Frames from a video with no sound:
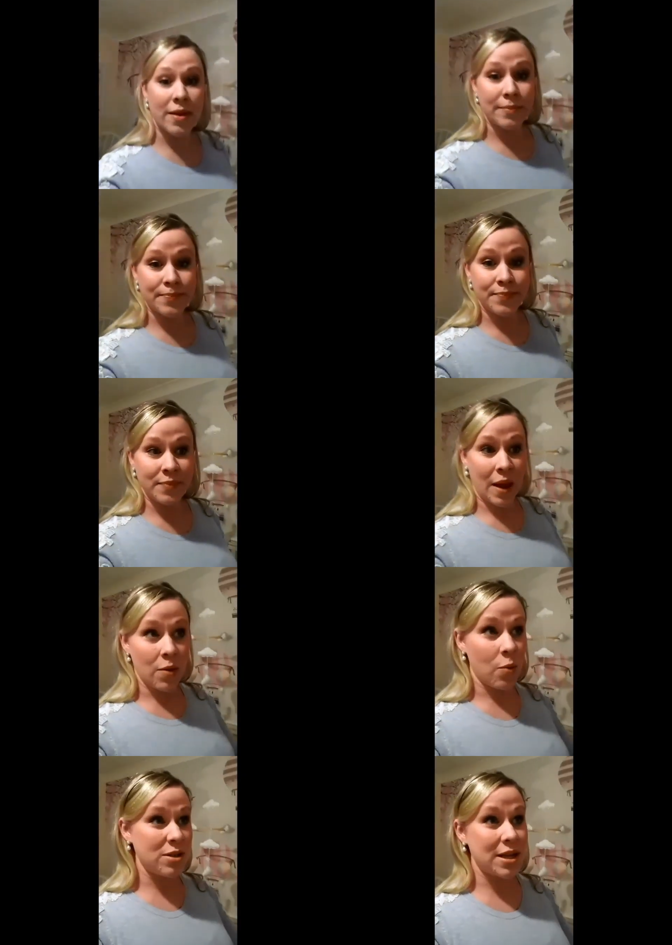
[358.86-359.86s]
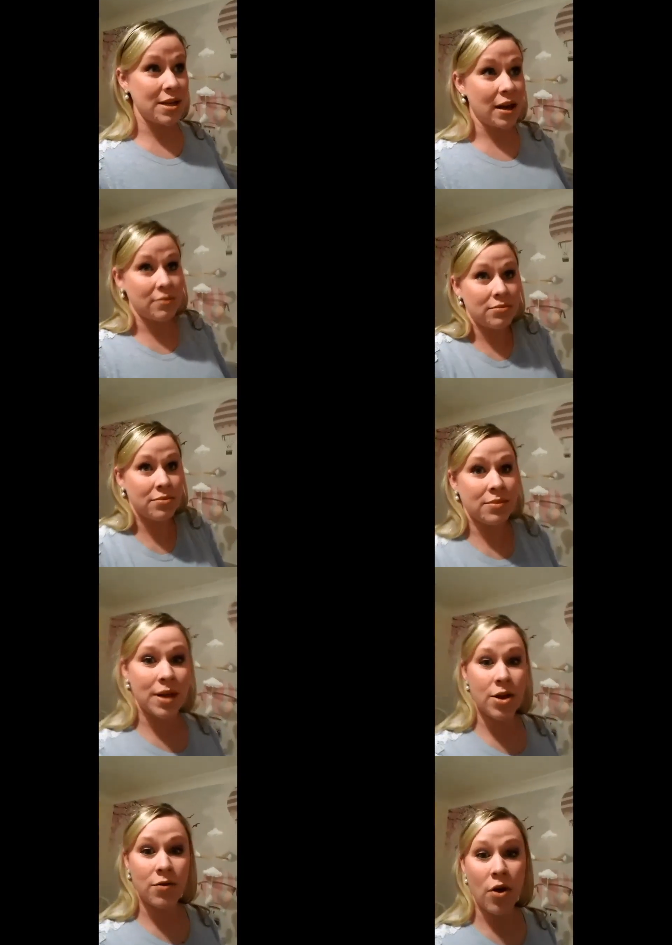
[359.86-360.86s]
with them. And then once they're done,
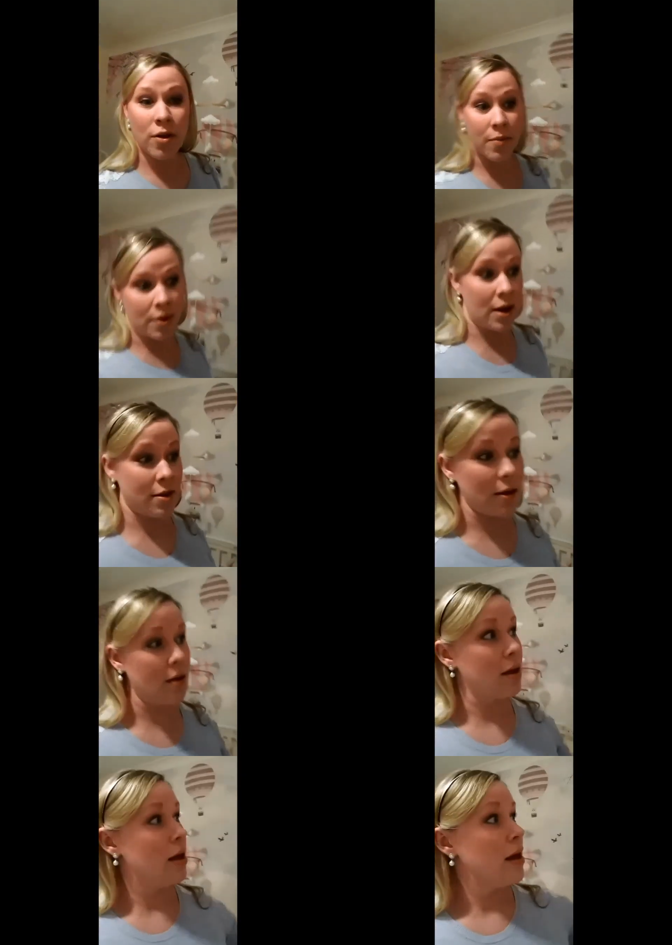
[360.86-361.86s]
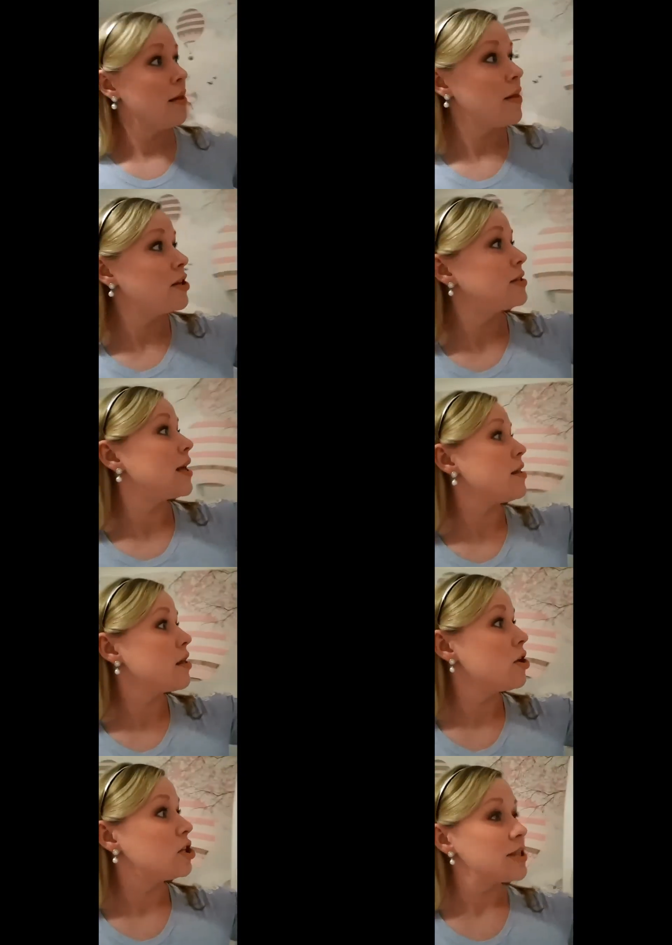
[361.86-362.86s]
then you've got them. And I think they just say
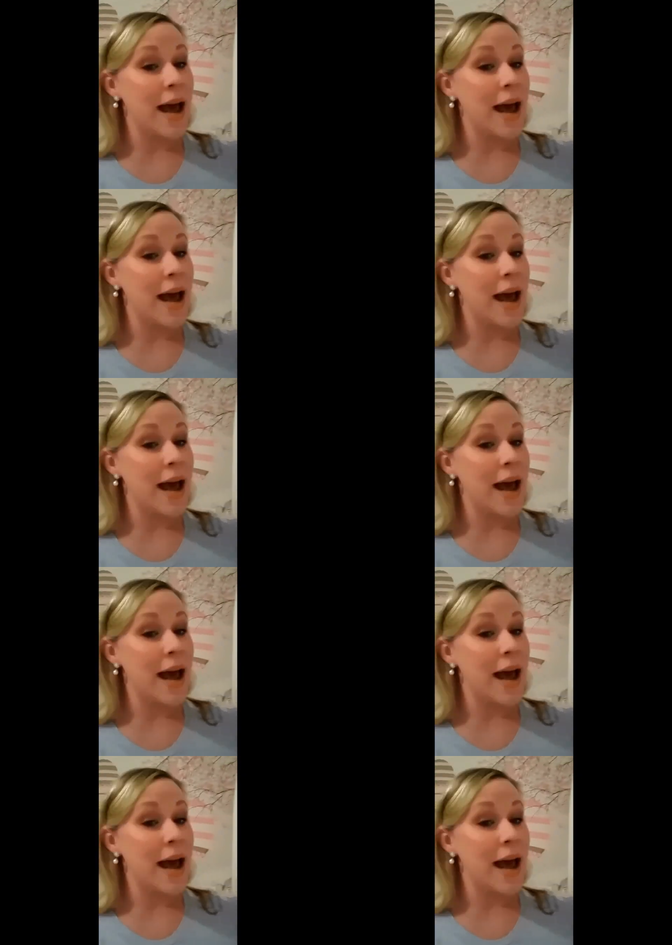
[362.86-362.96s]
that you can